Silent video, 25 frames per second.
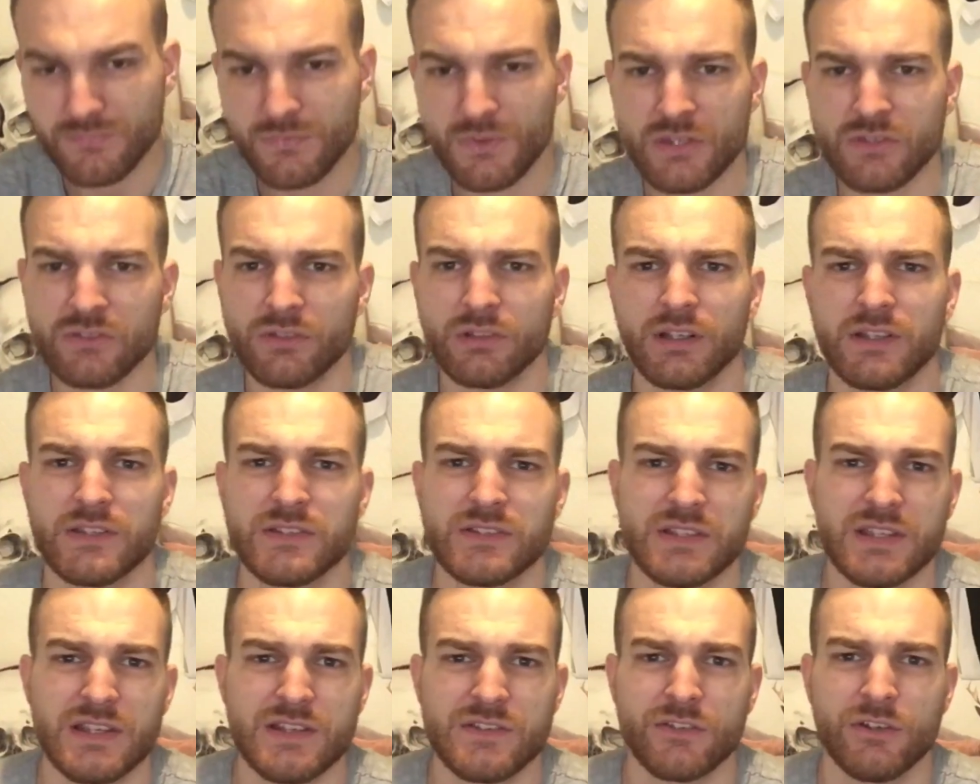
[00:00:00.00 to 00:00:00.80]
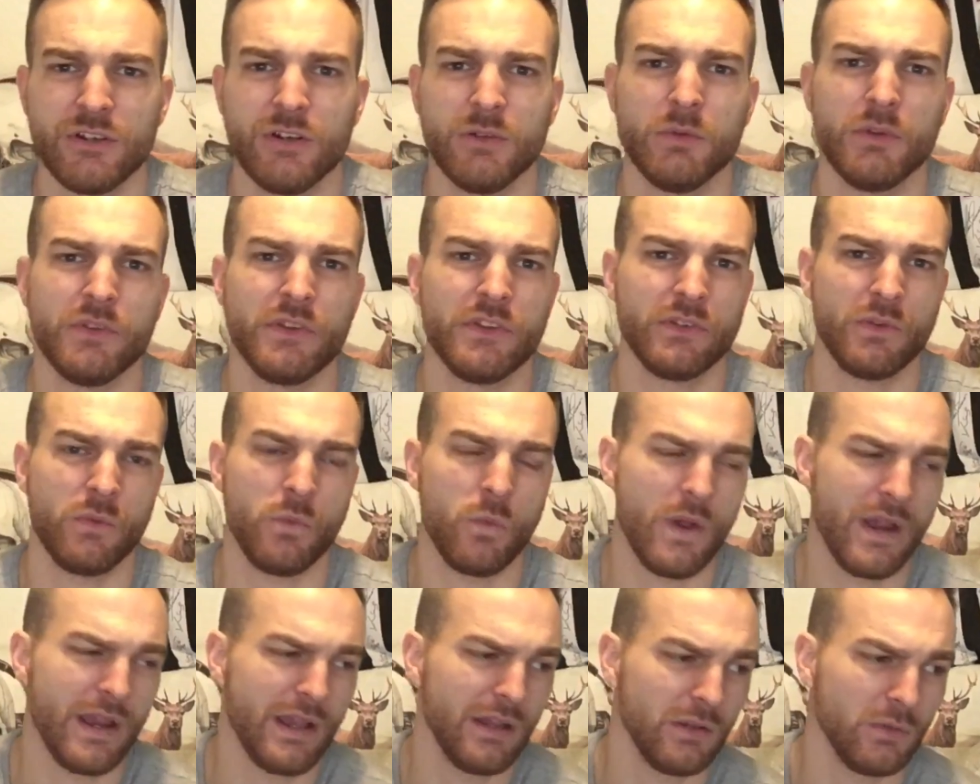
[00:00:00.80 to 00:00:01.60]
There's like a sea turtle one, there's a
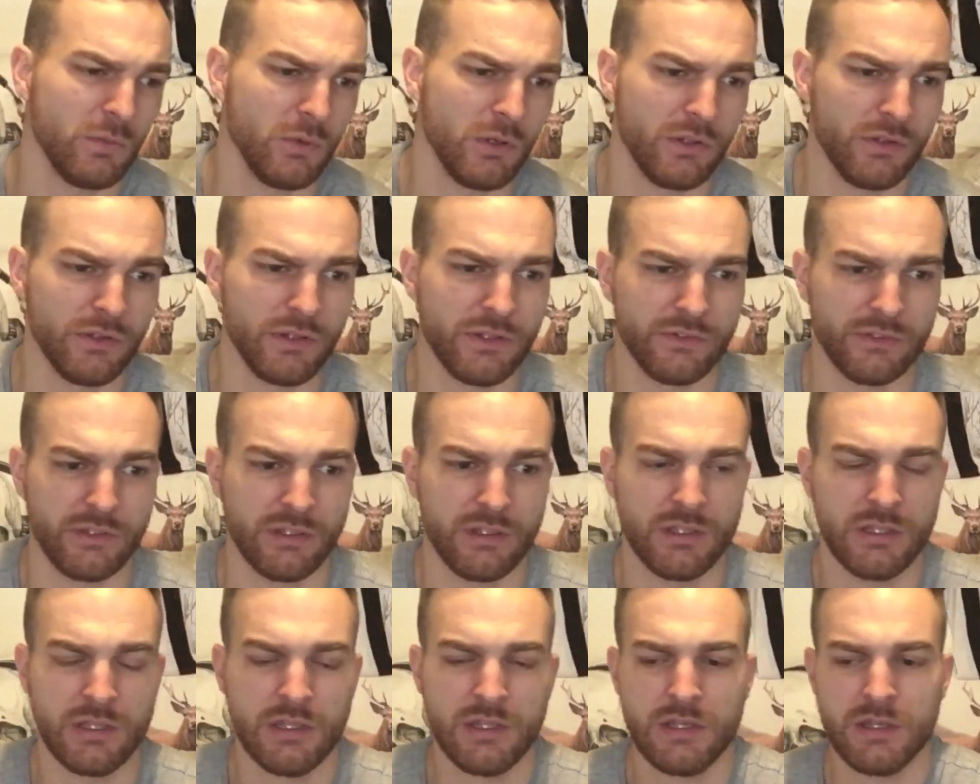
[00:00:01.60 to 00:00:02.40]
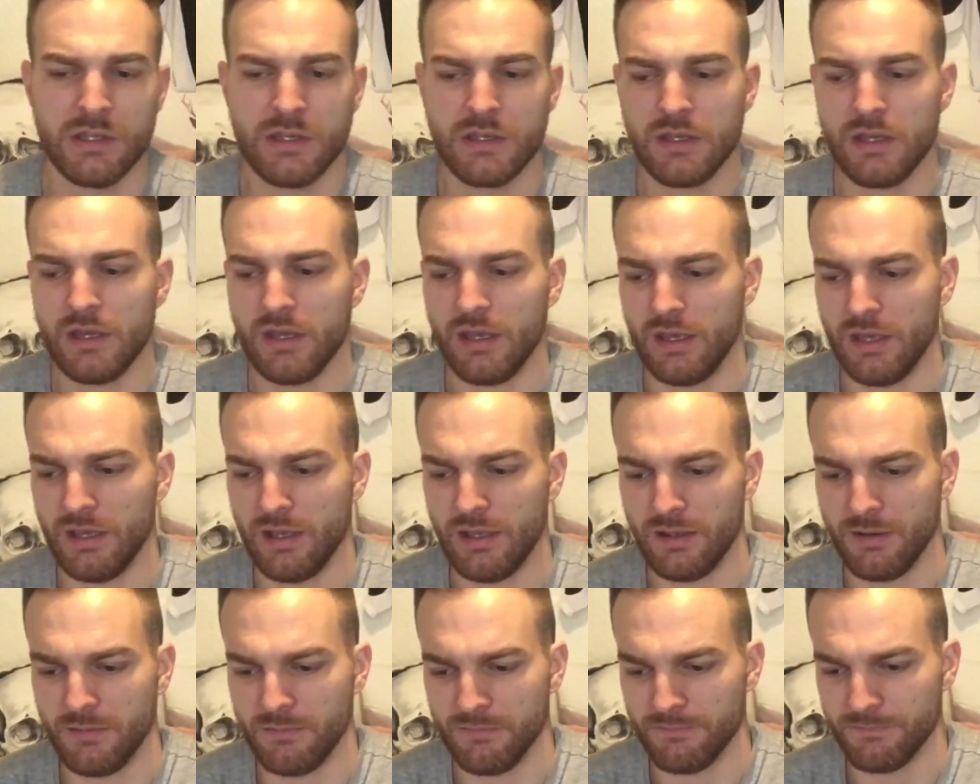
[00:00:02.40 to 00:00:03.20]
whale one, there's a
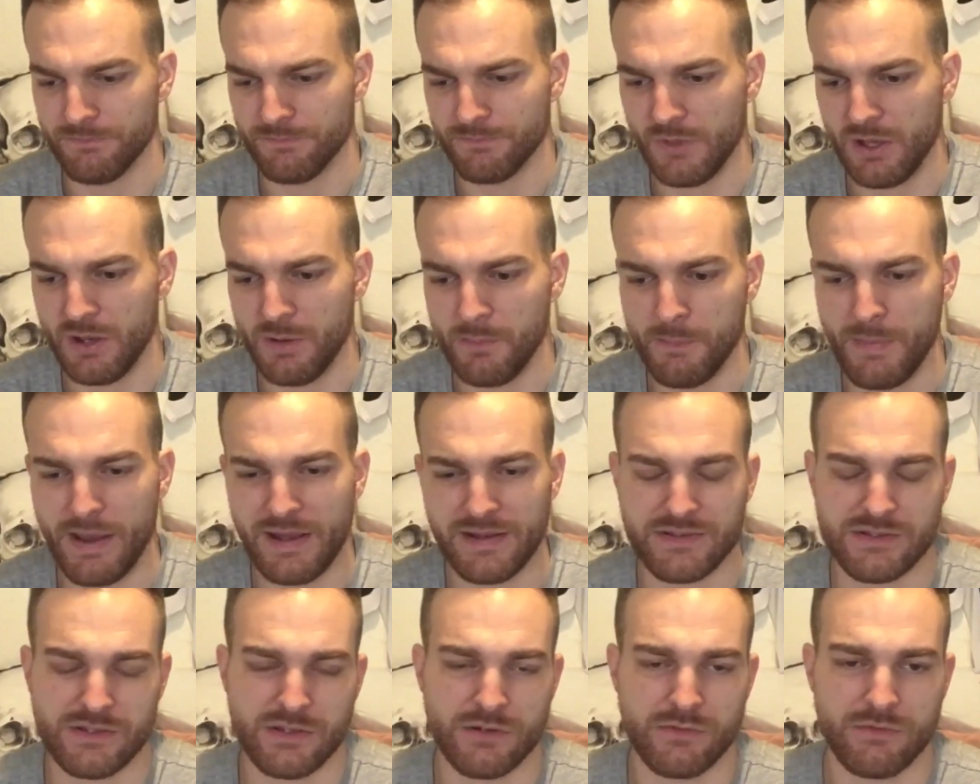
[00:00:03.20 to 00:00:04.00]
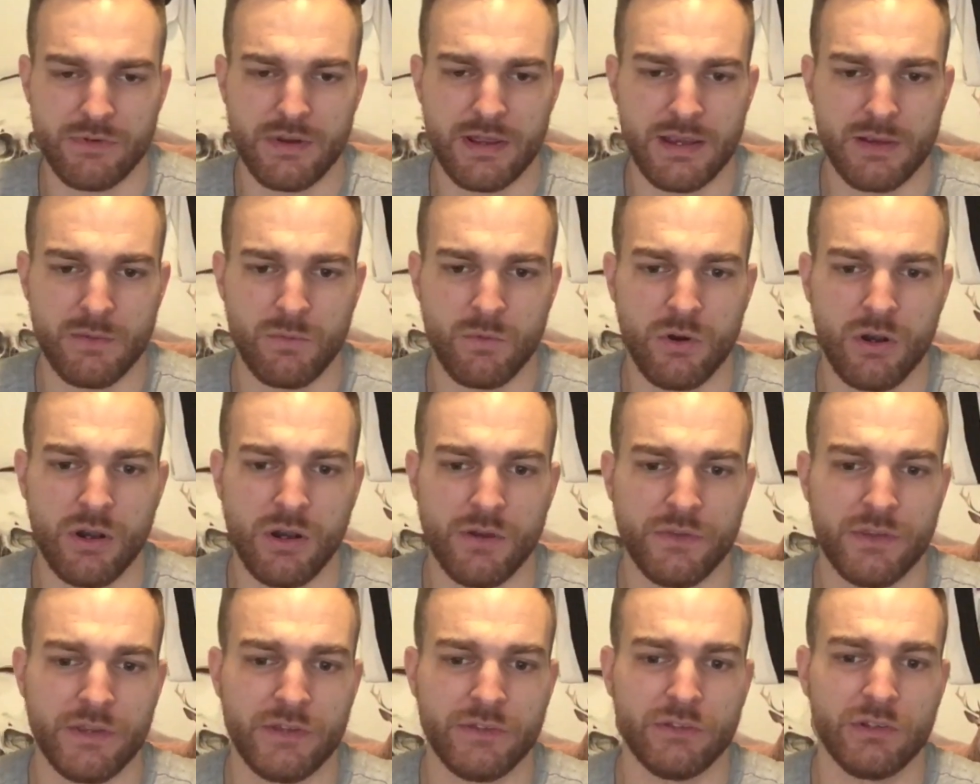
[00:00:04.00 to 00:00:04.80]
manta ray
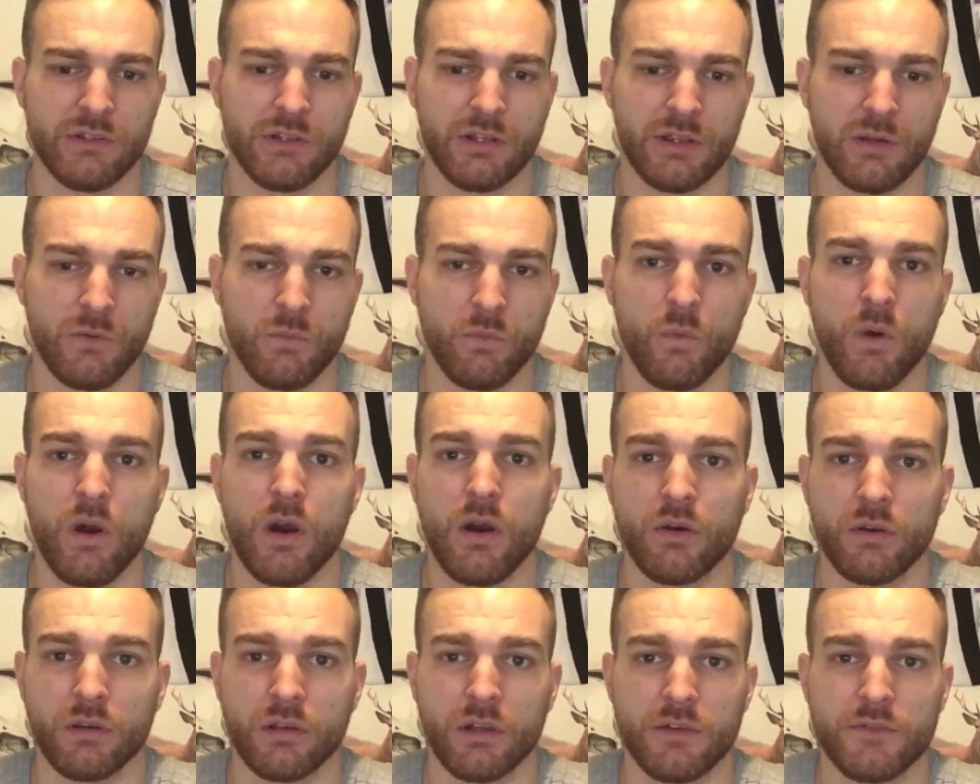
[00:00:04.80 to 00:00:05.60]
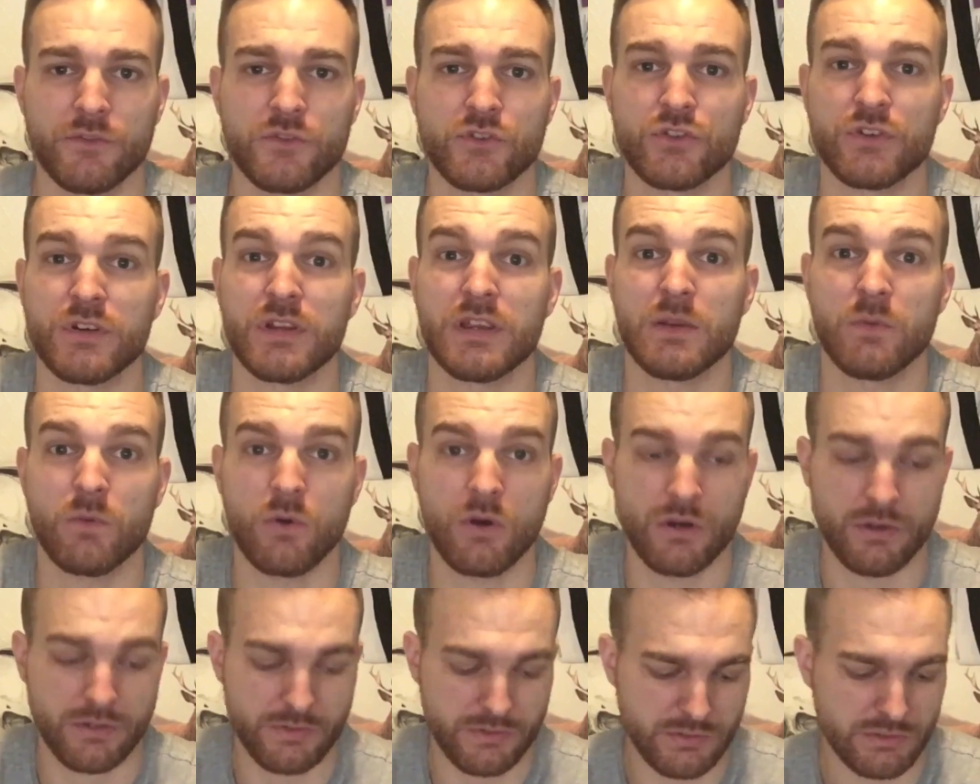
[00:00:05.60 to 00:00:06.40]
one, there's like a wildlife tree
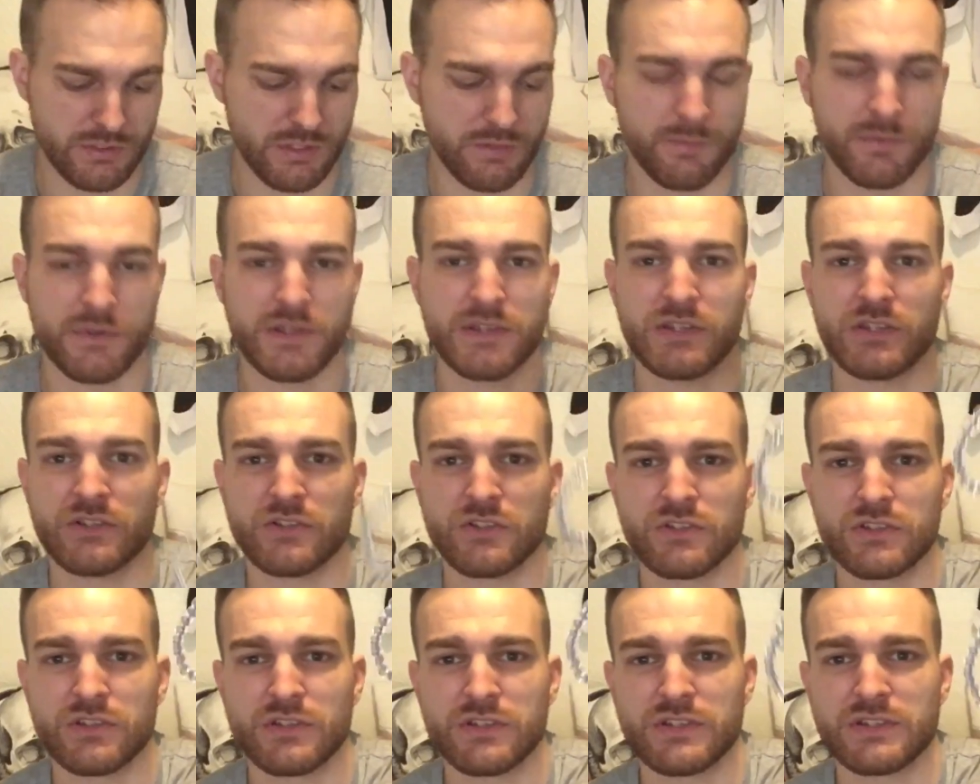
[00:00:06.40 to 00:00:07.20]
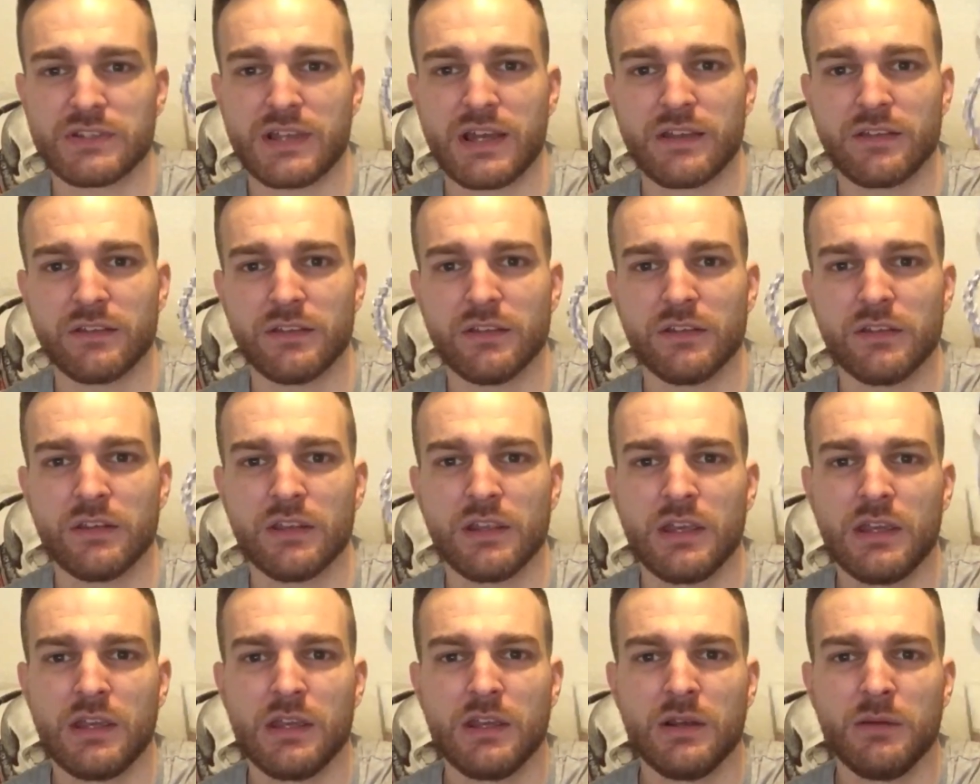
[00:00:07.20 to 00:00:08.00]
one and stuff, but this is just the standard
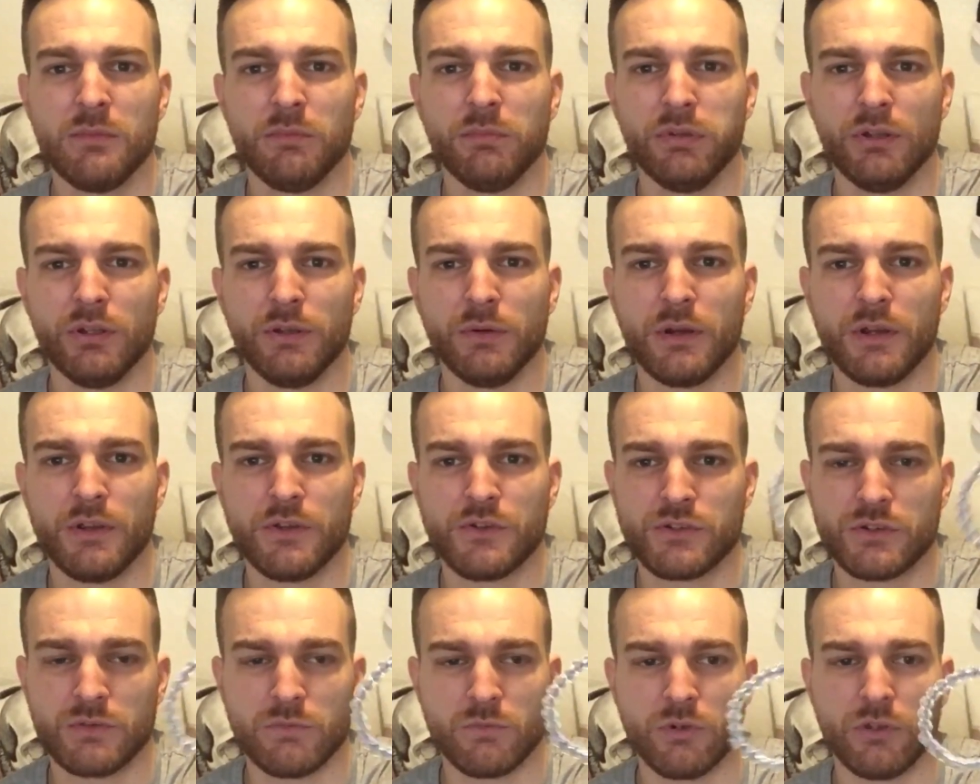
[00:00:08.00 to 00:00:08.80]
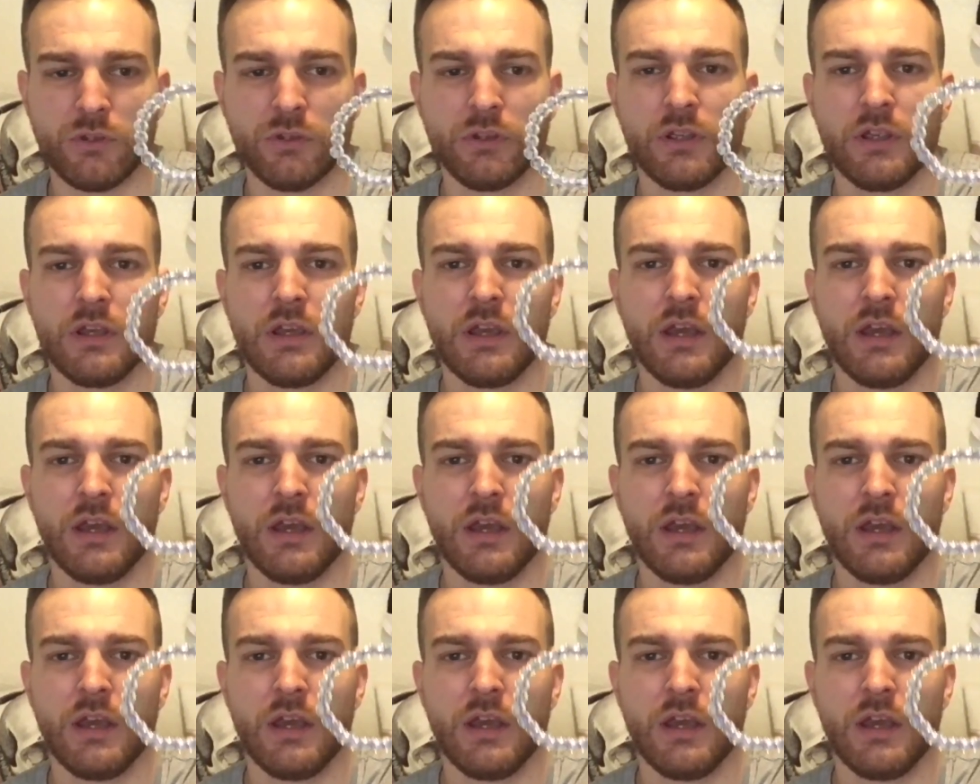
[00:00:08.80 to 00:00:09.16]
blue ocean one.